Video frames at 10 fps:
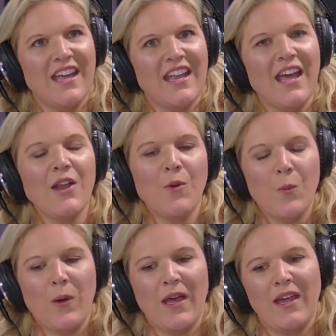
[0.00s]
and i don't
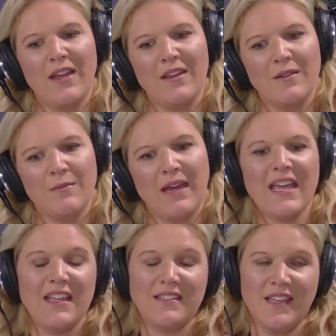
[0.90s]
want
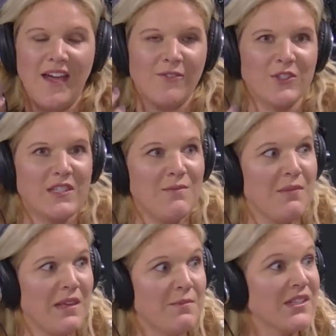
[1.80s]
my kids to ever see
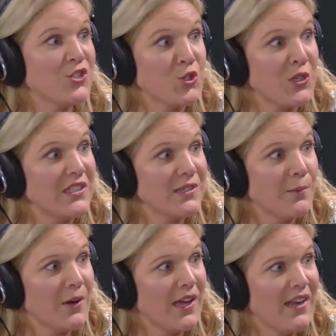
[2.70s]
me mistreat
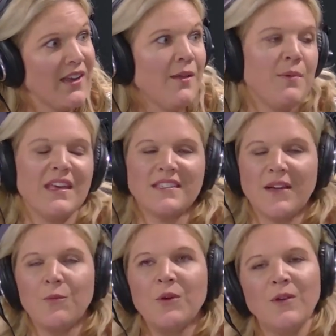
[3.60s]
someone because
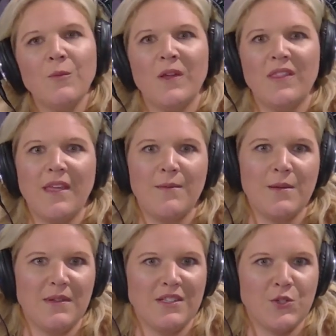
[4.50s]
i wouldn't want
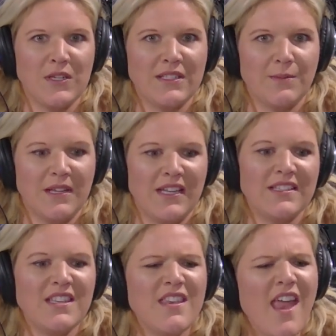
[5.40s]
them to mistreat someone
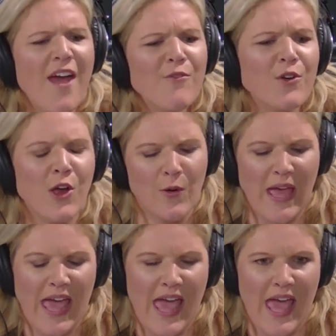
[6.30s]
it's never
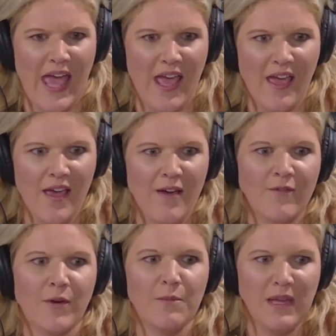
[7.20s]
okay
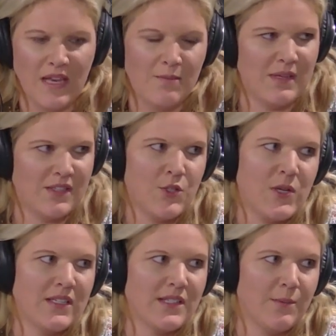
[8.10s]
for me to
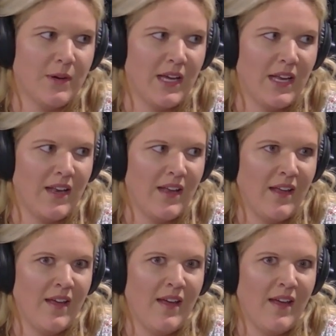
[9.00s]
mistreat someone